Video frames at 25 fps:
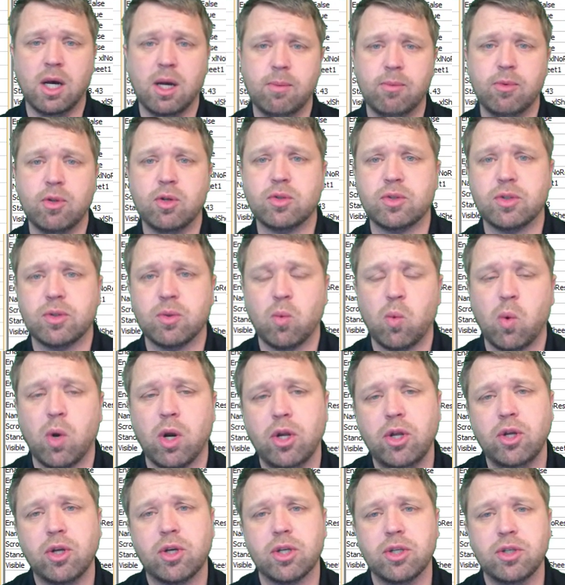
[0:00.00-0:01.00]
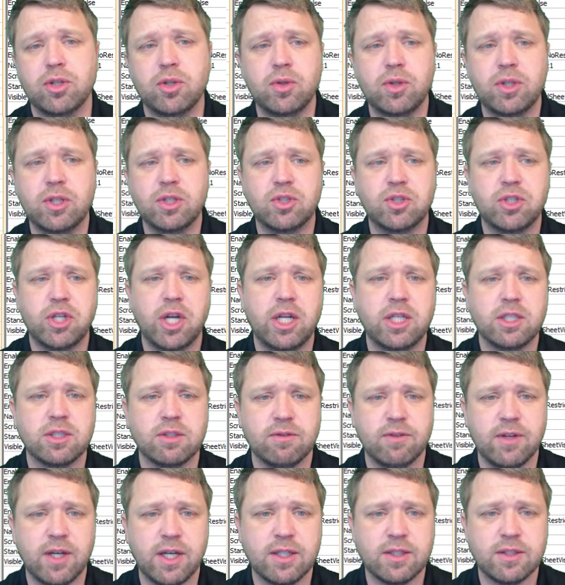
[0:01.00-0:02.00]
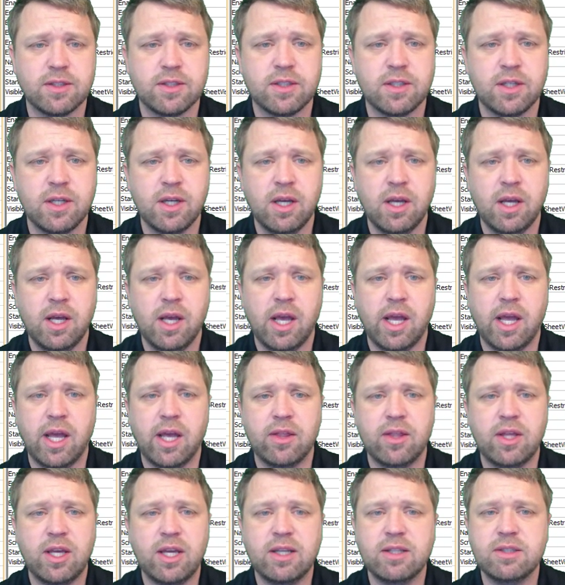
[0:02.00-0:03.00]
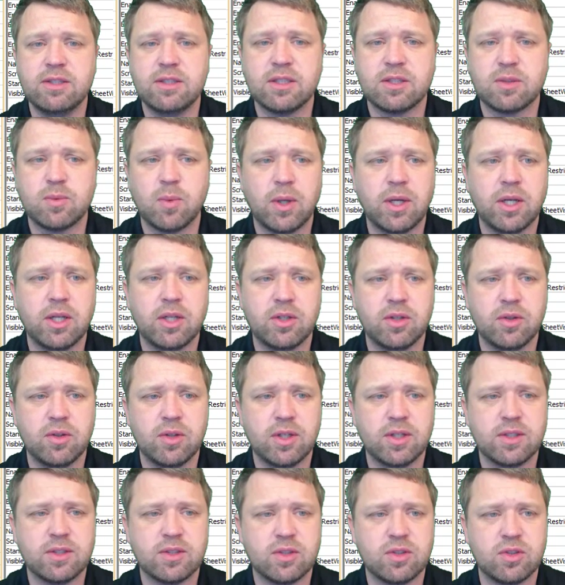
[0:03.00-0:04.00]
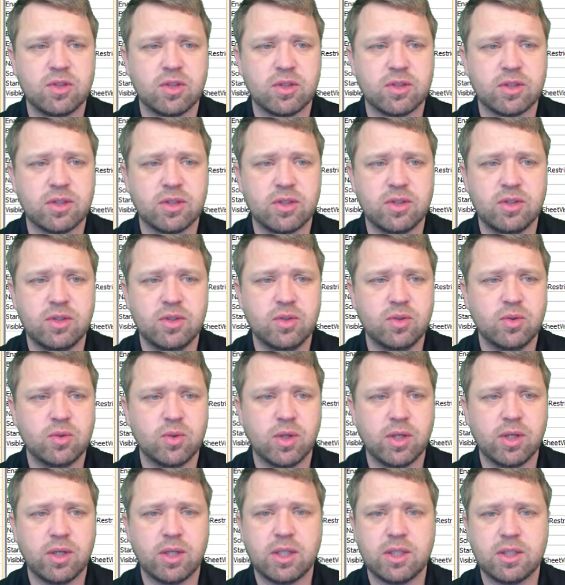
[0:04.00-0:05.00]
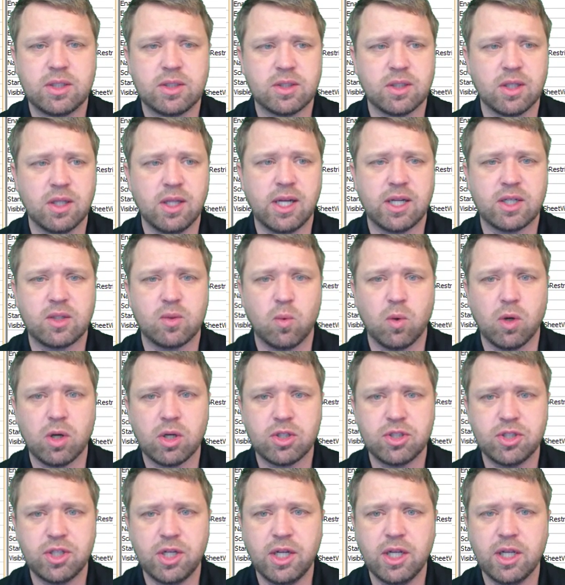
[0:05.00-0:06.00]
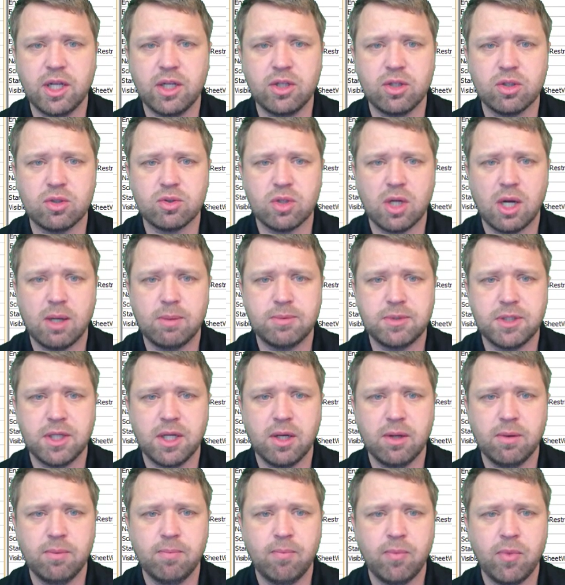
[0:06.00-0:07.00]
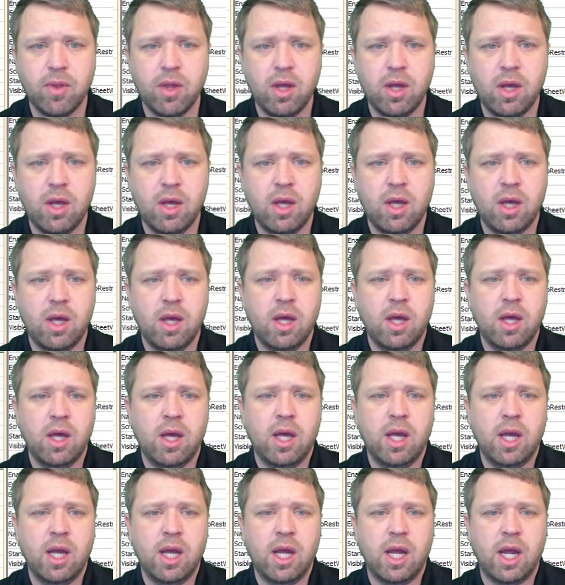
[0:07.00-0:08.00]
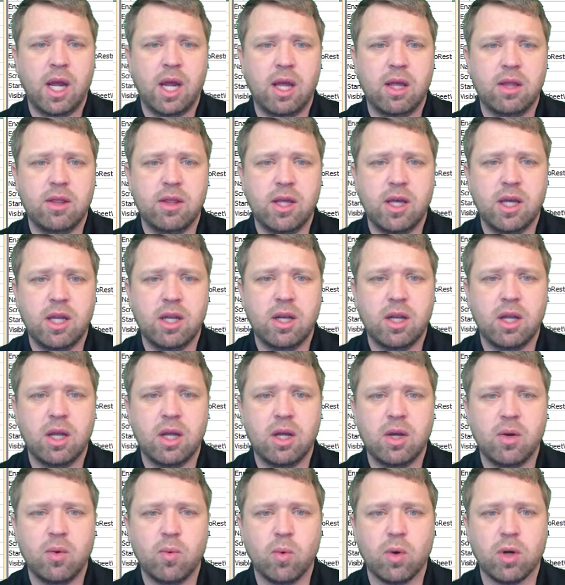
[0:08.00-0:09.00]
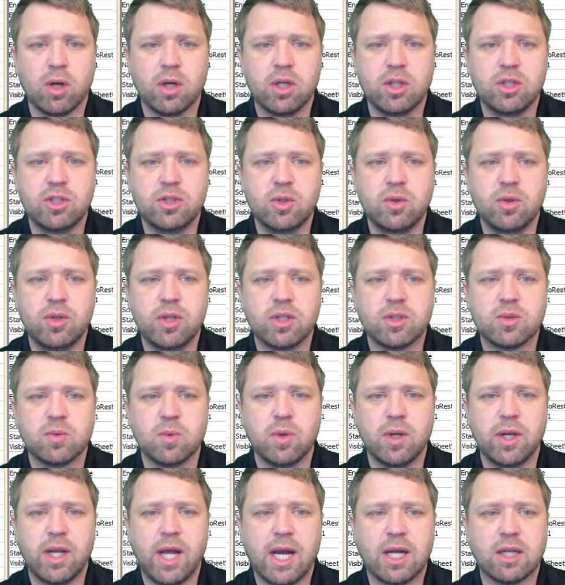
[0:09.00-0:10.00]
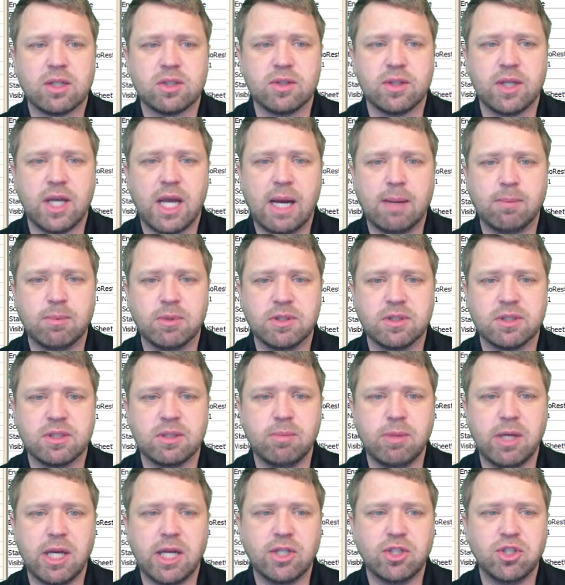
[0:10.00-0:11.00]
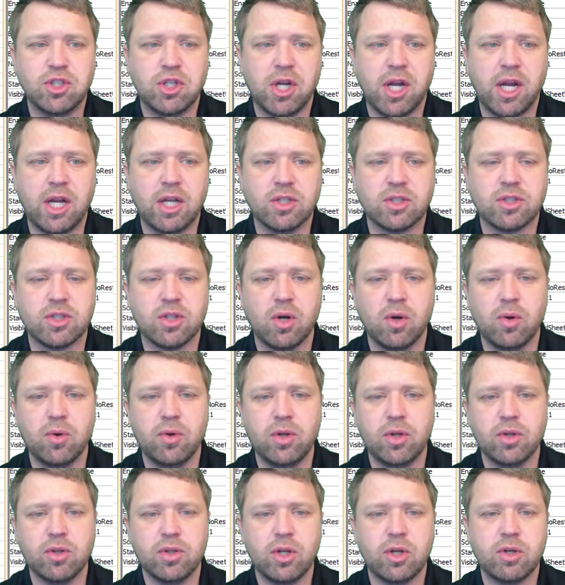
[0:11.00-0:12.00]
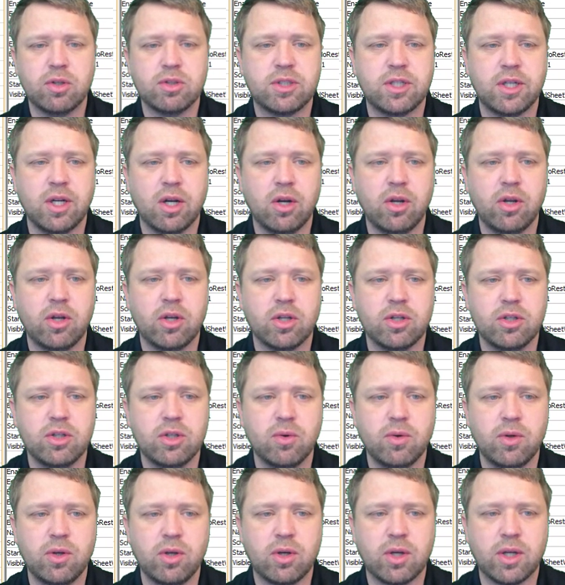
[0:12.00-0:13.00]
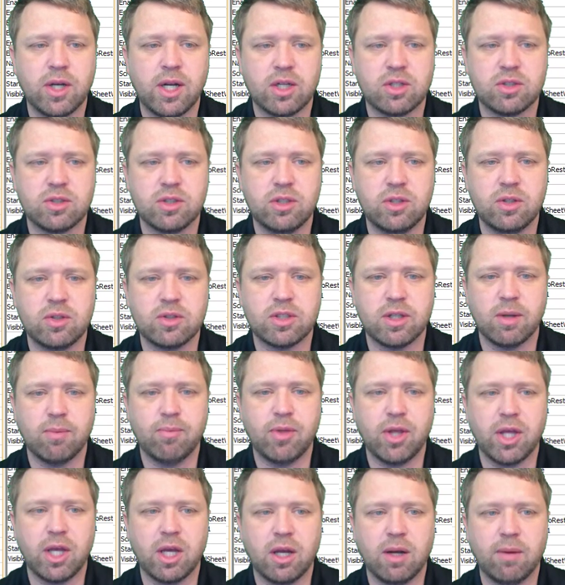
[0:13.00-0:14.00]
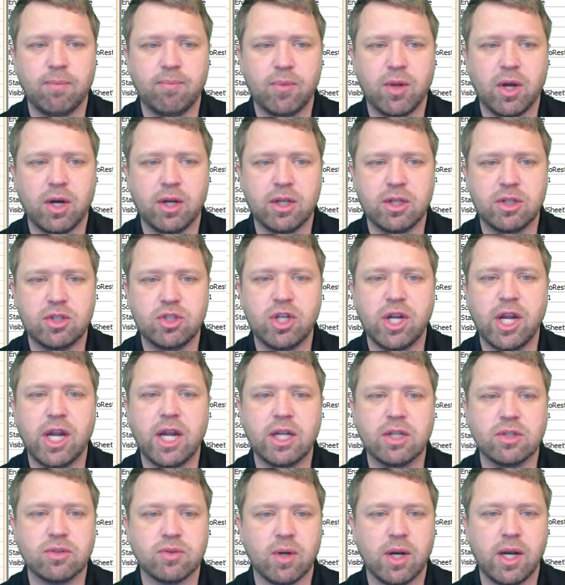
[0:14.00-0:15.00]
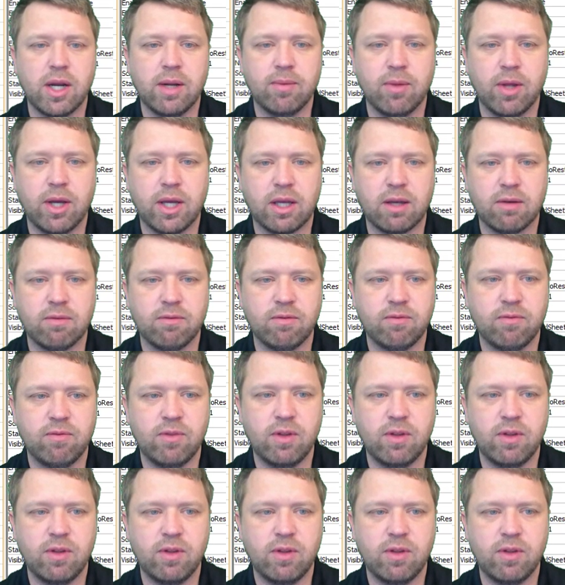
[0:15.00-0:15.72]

Those are where you can do these change events, and the easiest way to do this is just to select worksheet in your drop down, and then we're going to do this one. Actually happens to be a change, so you'll notice here you can actually do something on a change, right? Like if